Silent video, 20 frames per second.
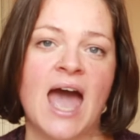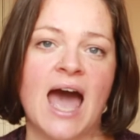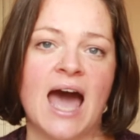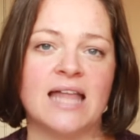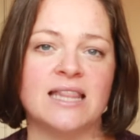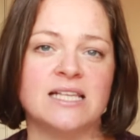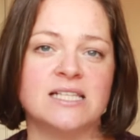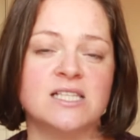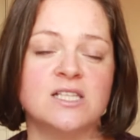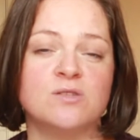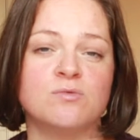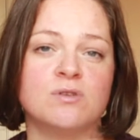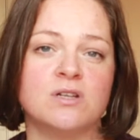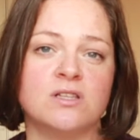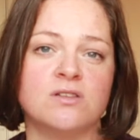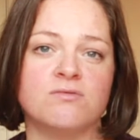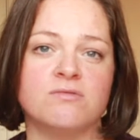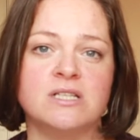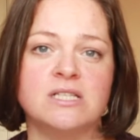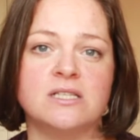And this is one
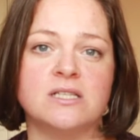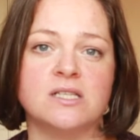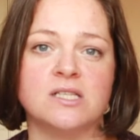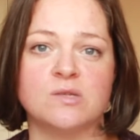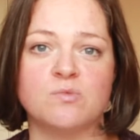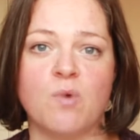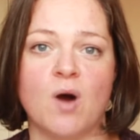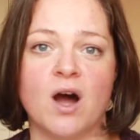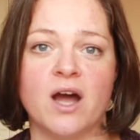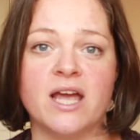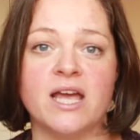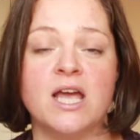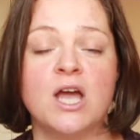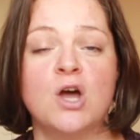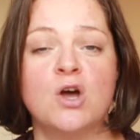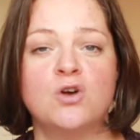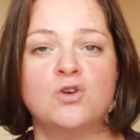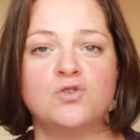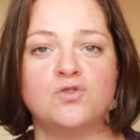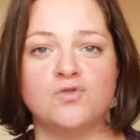of the reasons why
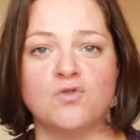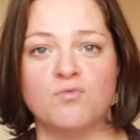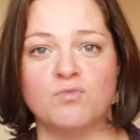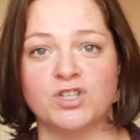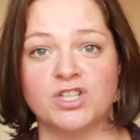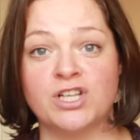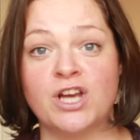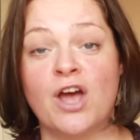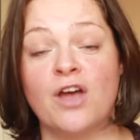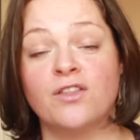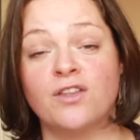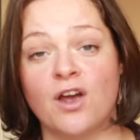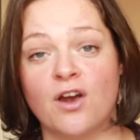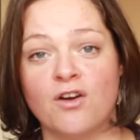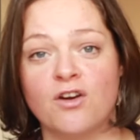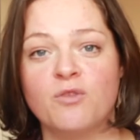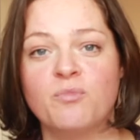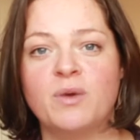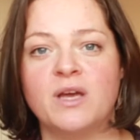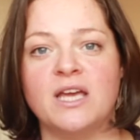so much
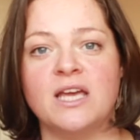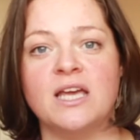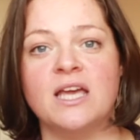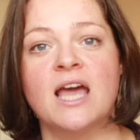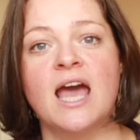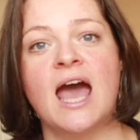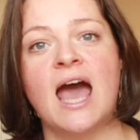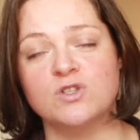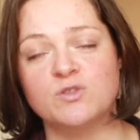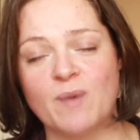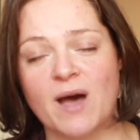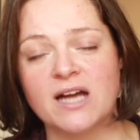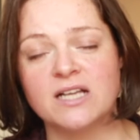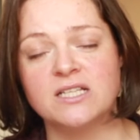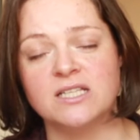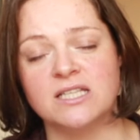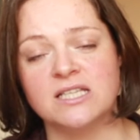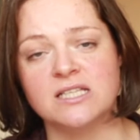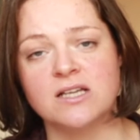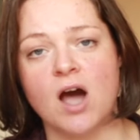therapy goes back
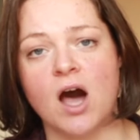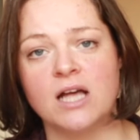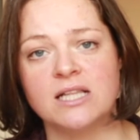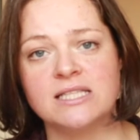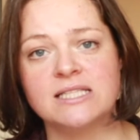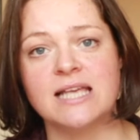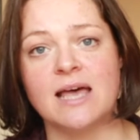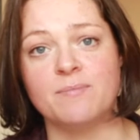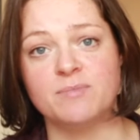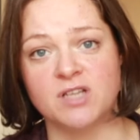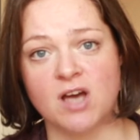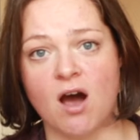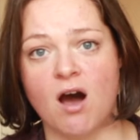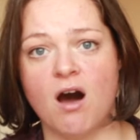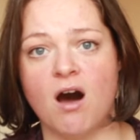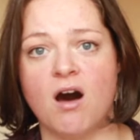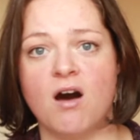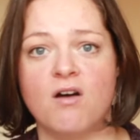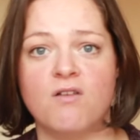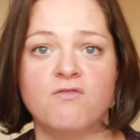to this concept
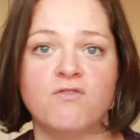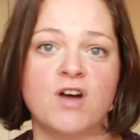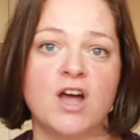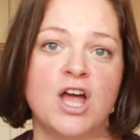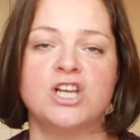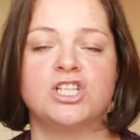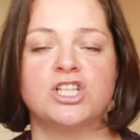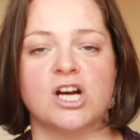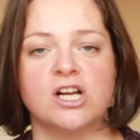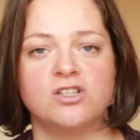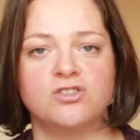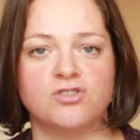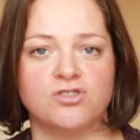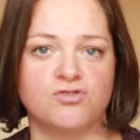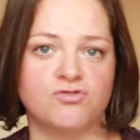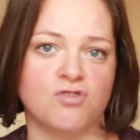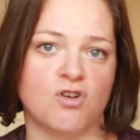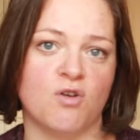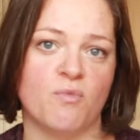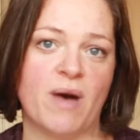of childhood
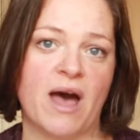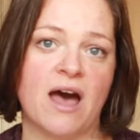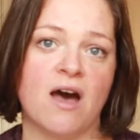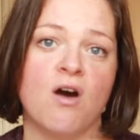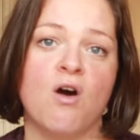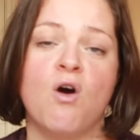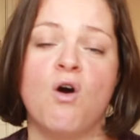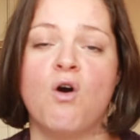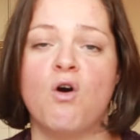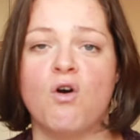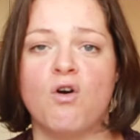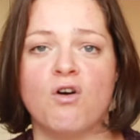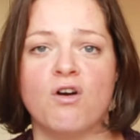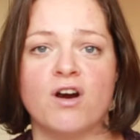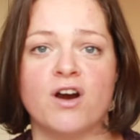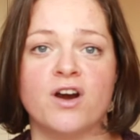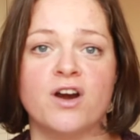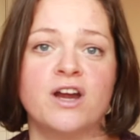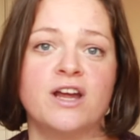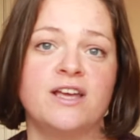trauma
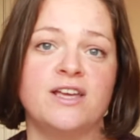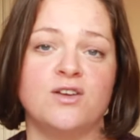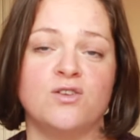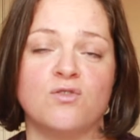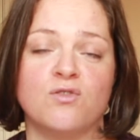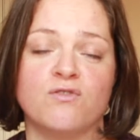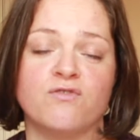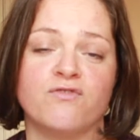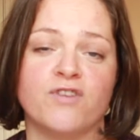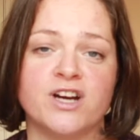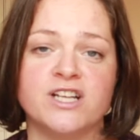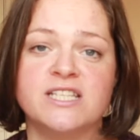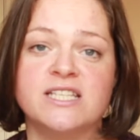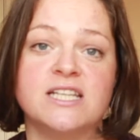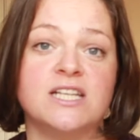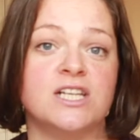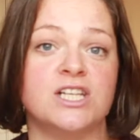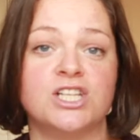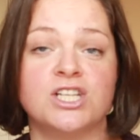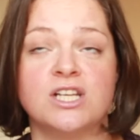or,
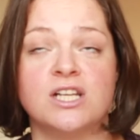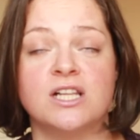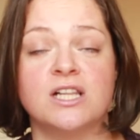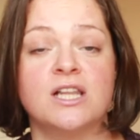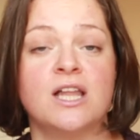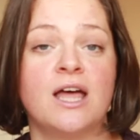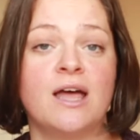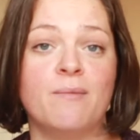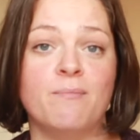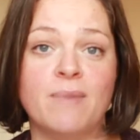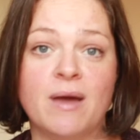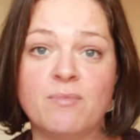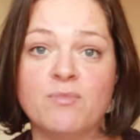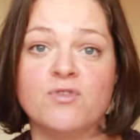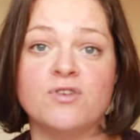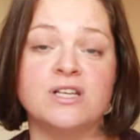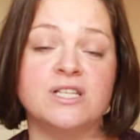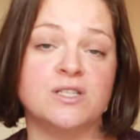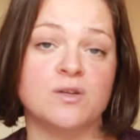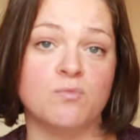first initial
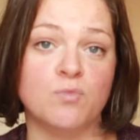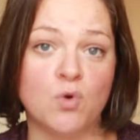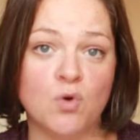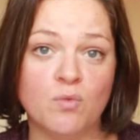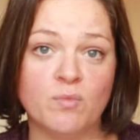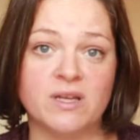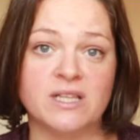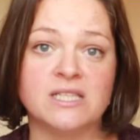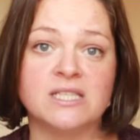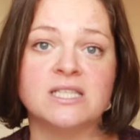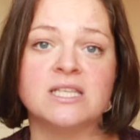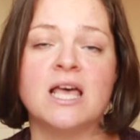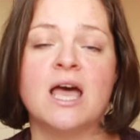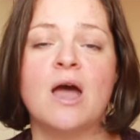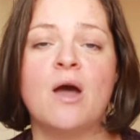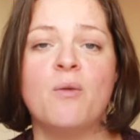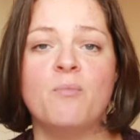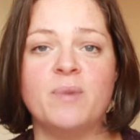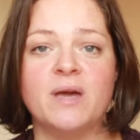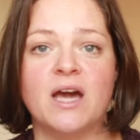memories and moments,
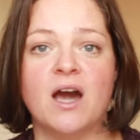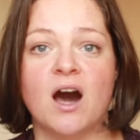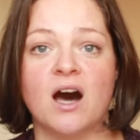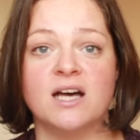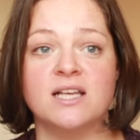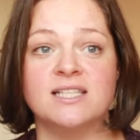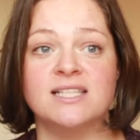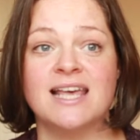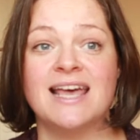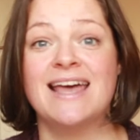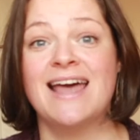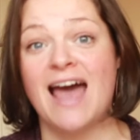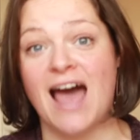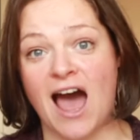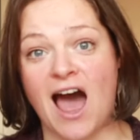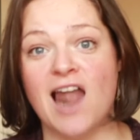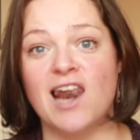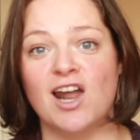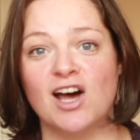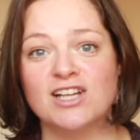because
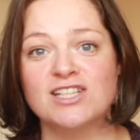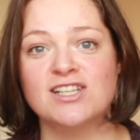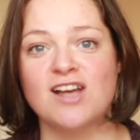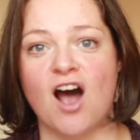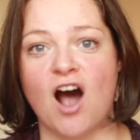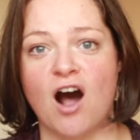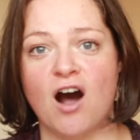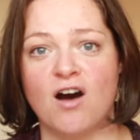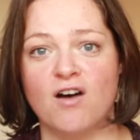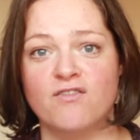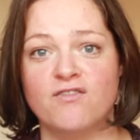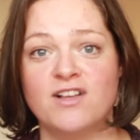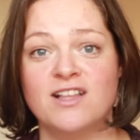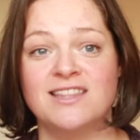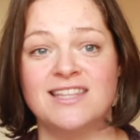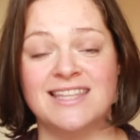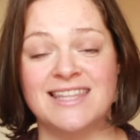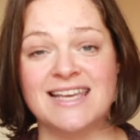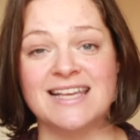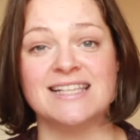a lot of
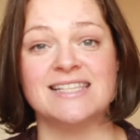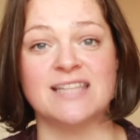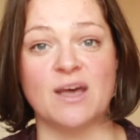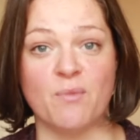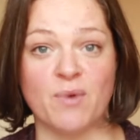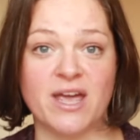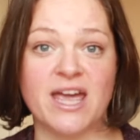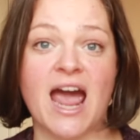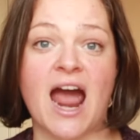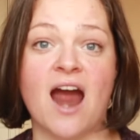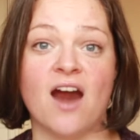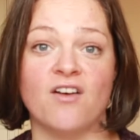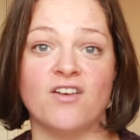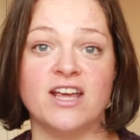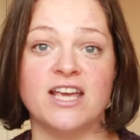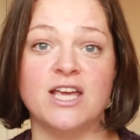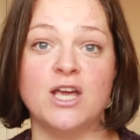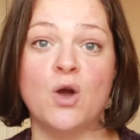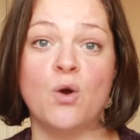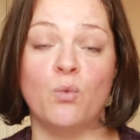the things that we
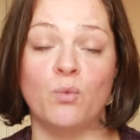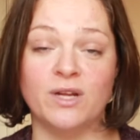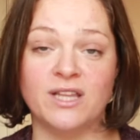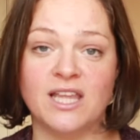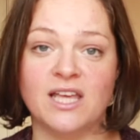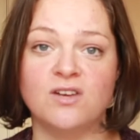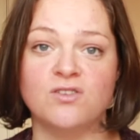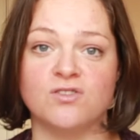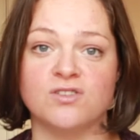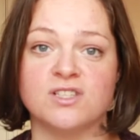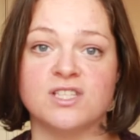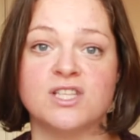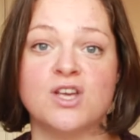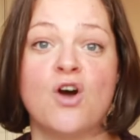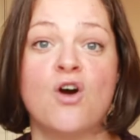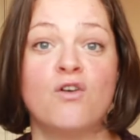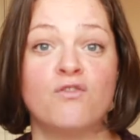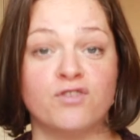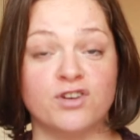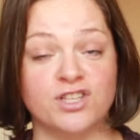carry within us
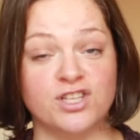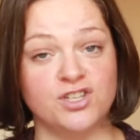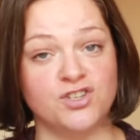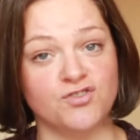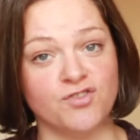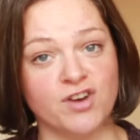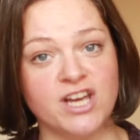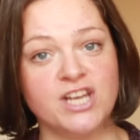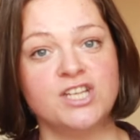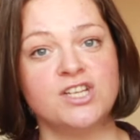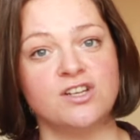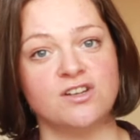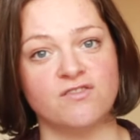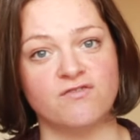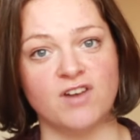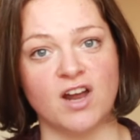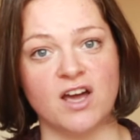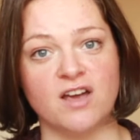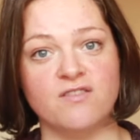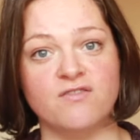for the duration
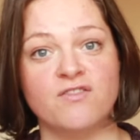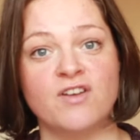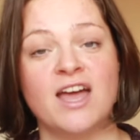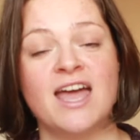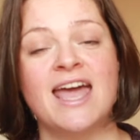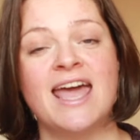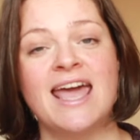of life